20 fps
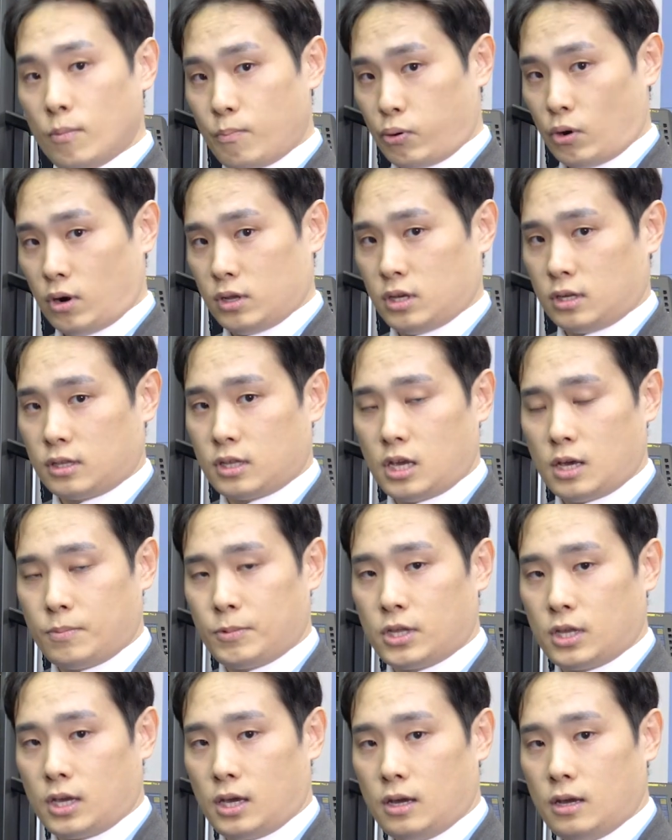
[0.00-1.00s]

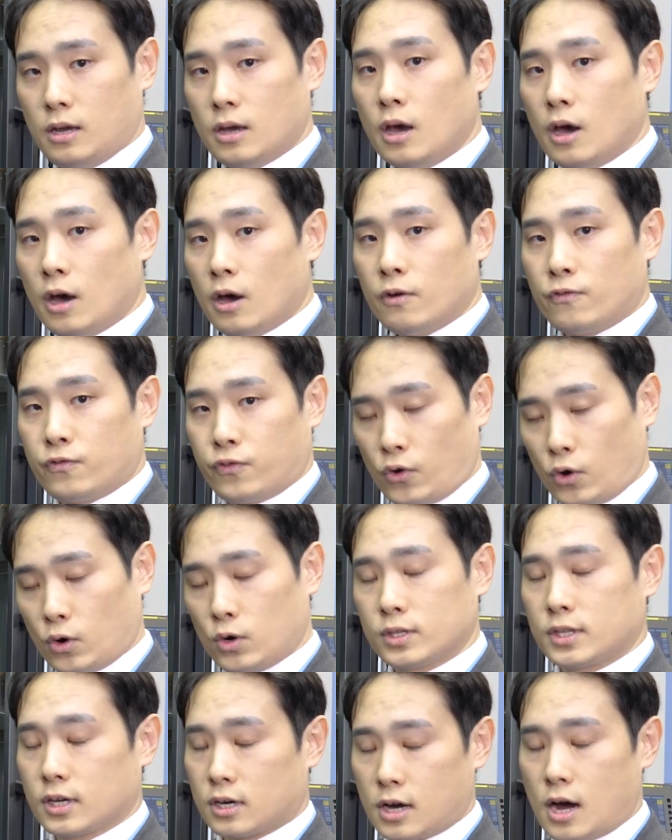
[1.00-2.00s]
productivity
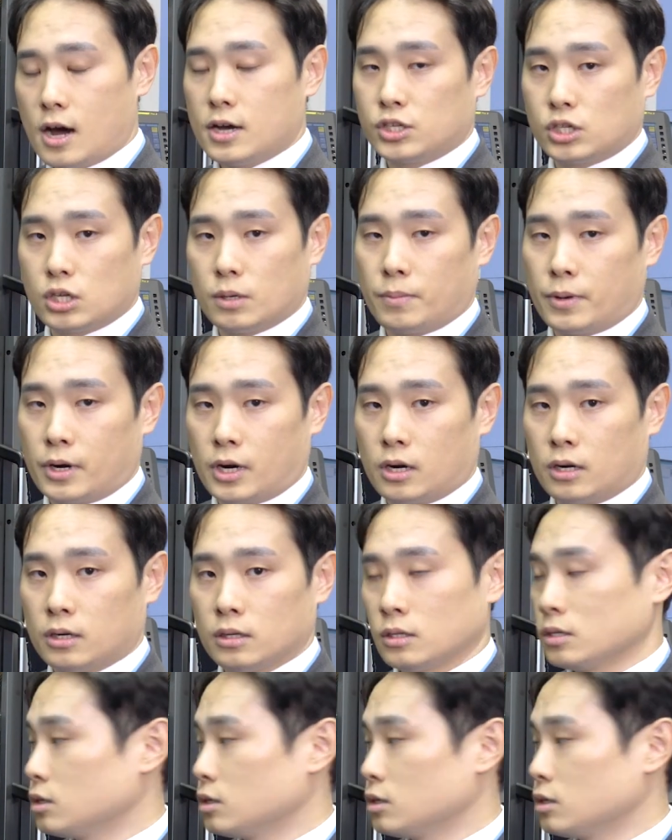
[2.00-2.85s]
for the customer.